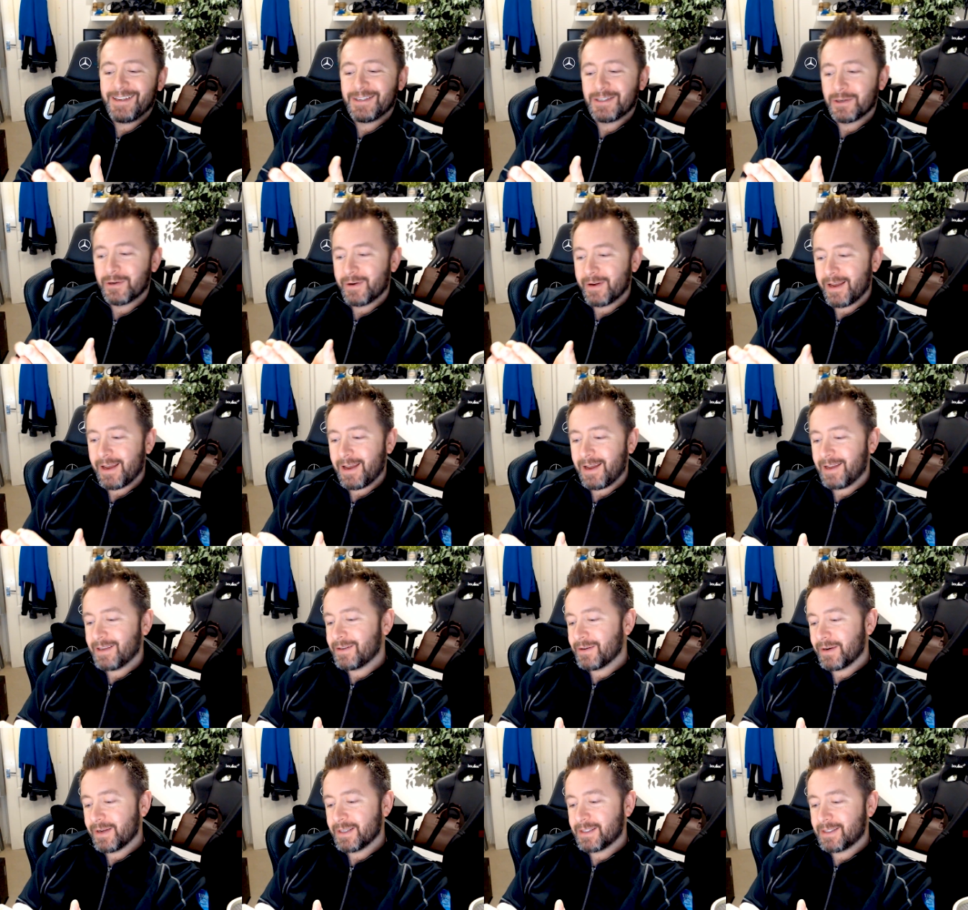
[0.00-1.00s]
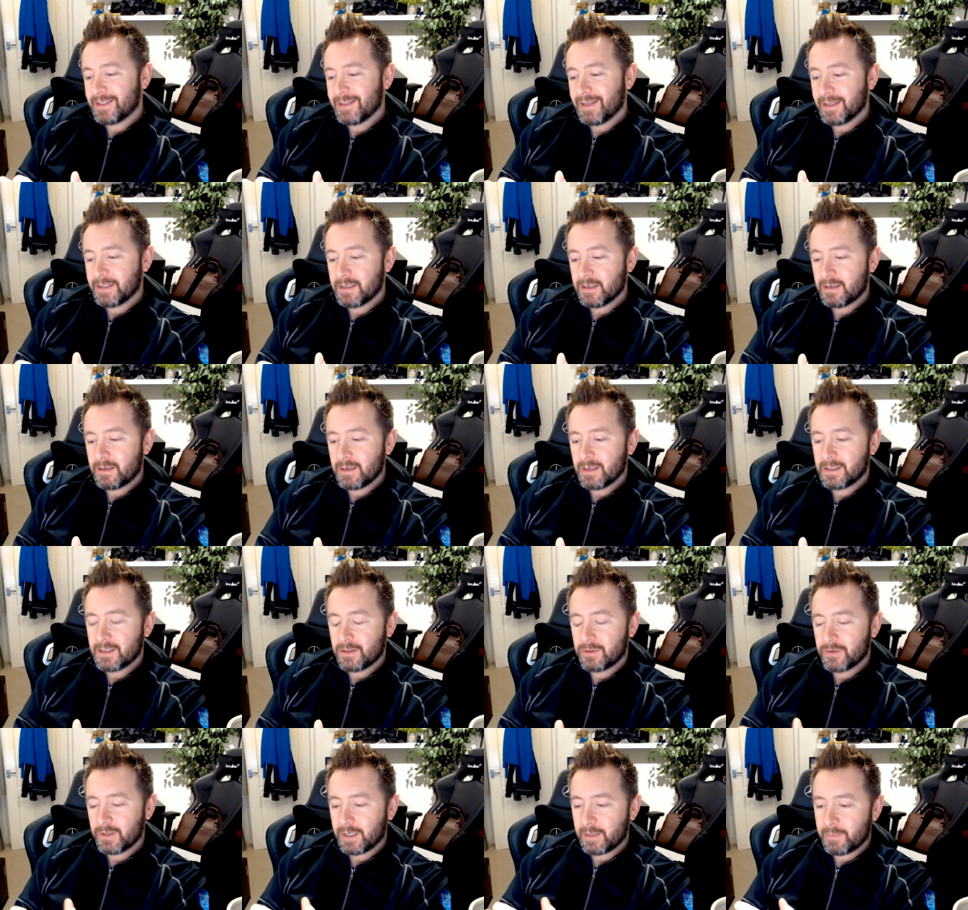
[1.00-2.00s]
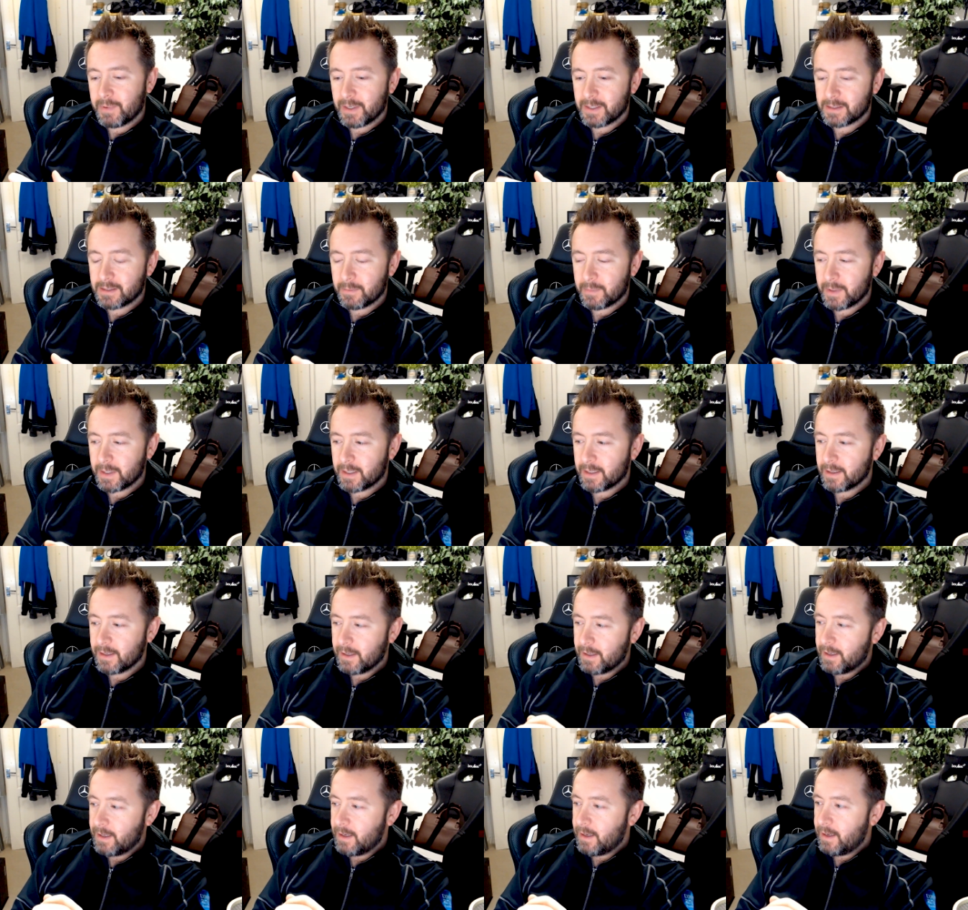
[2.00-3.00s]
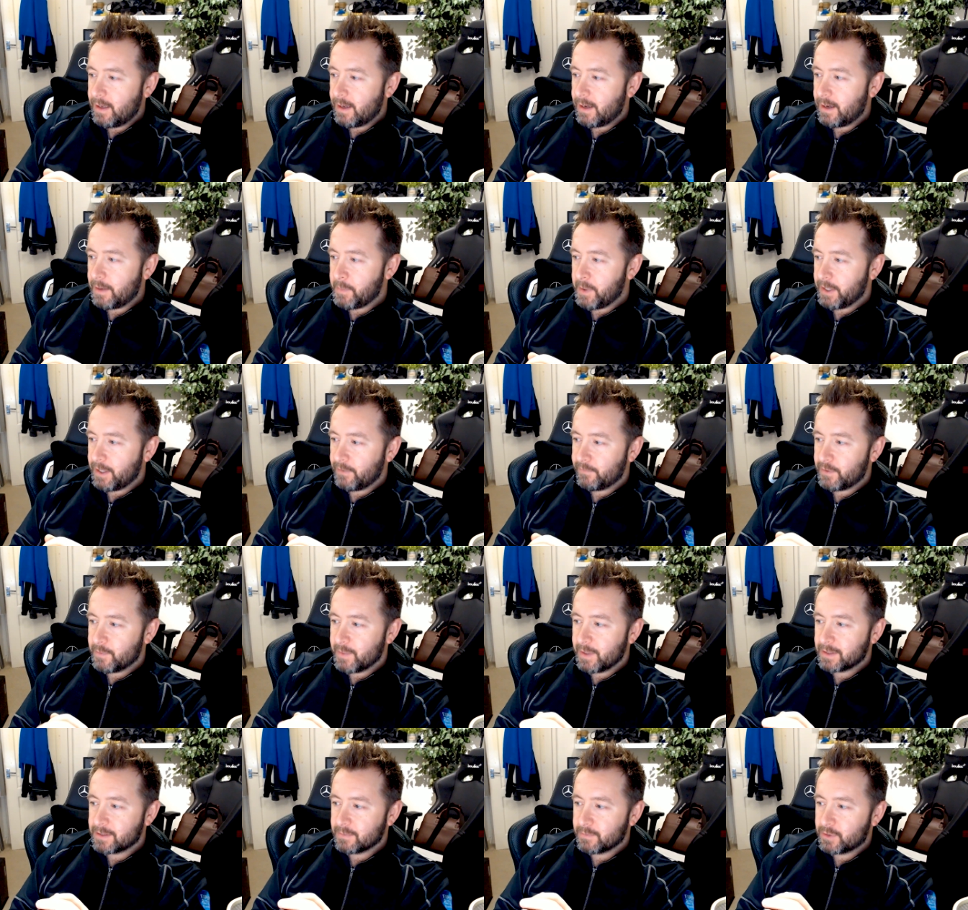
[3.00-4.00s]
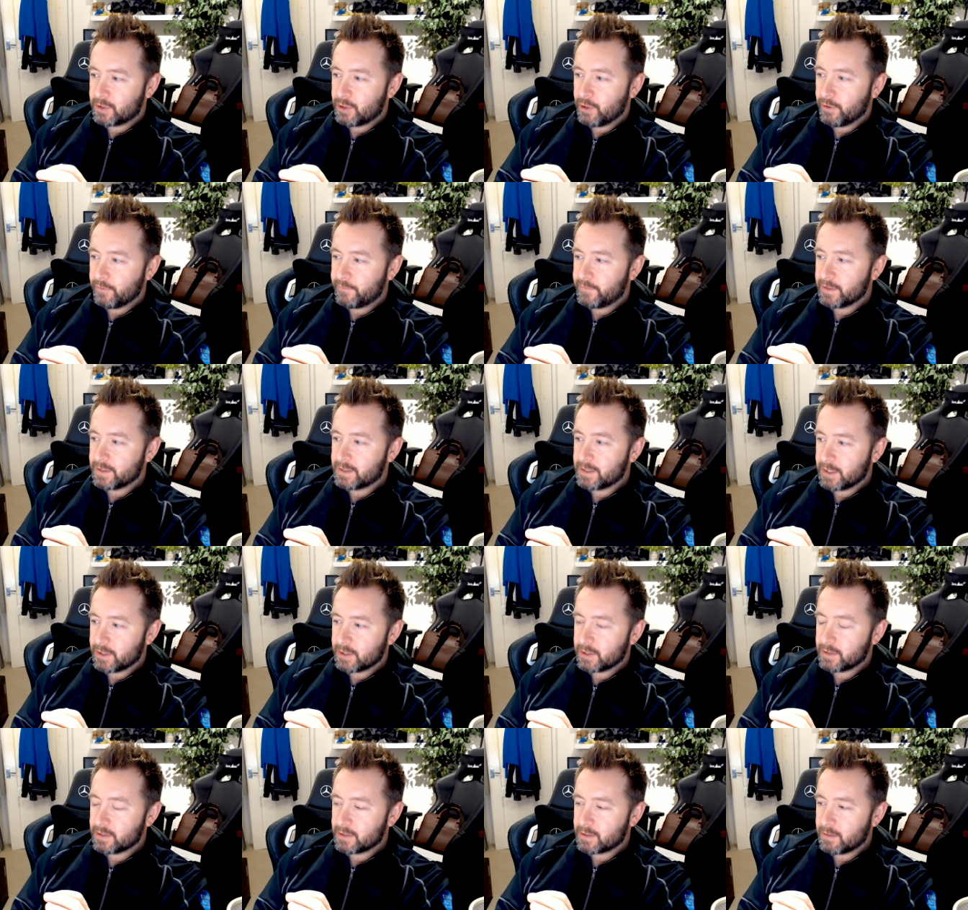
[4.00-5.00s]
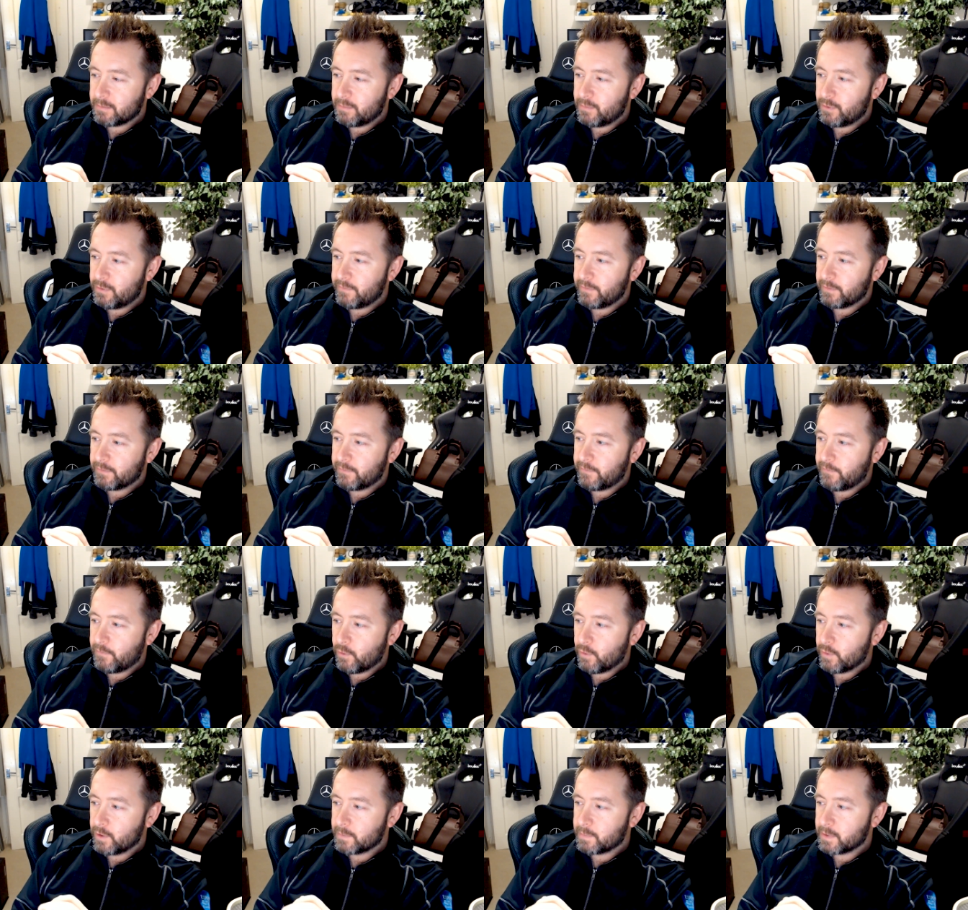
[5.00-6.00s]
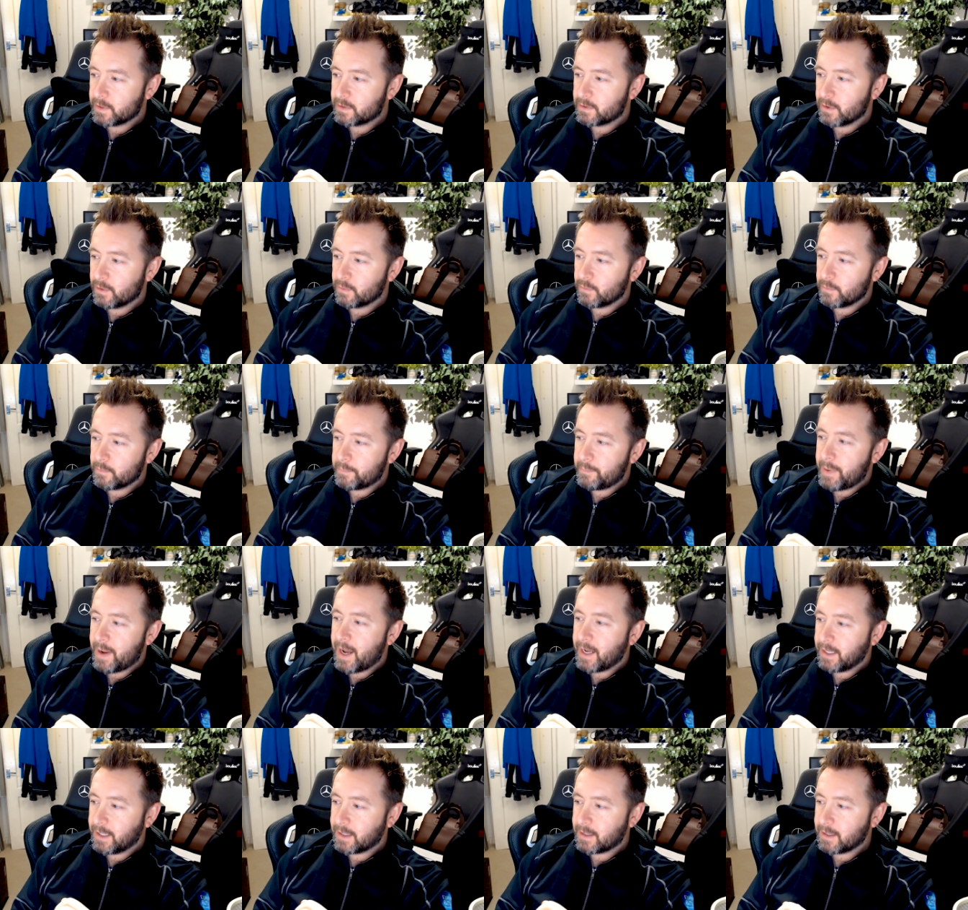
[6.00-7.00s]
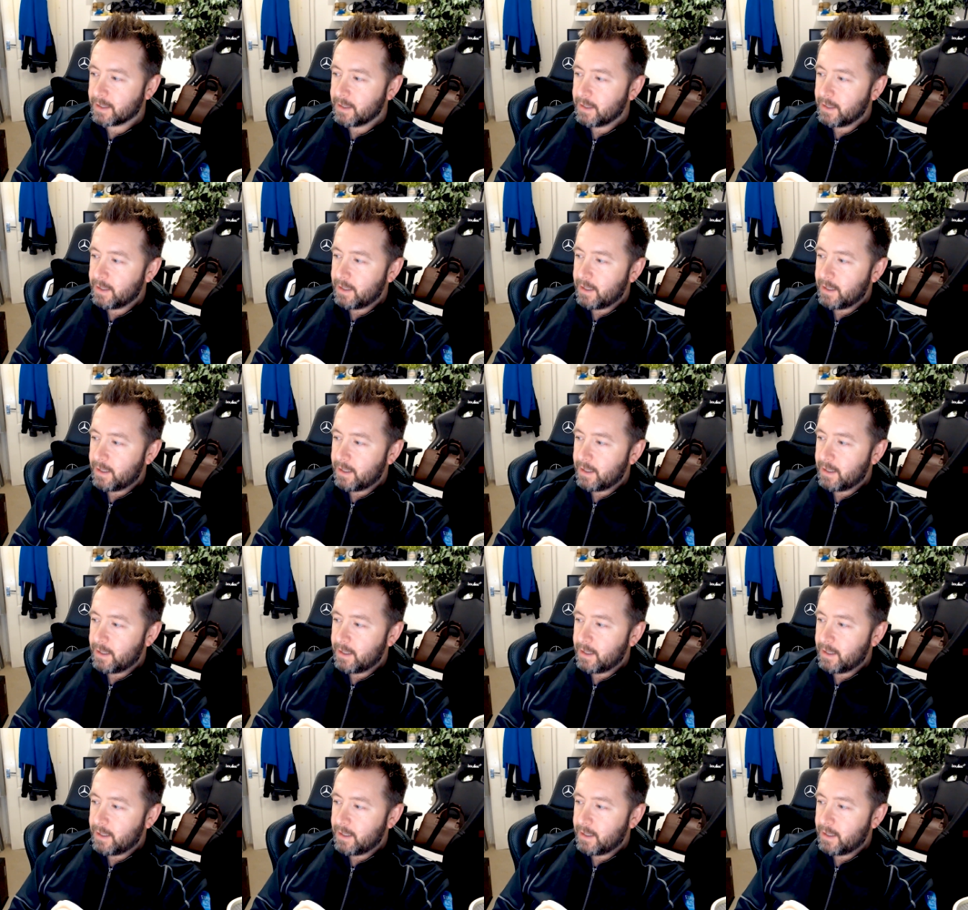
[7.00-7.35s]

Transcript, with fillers: So yeah, I don't, it's a tricky place to be in. I might have to make some tough decisions moving forward, but don't panic.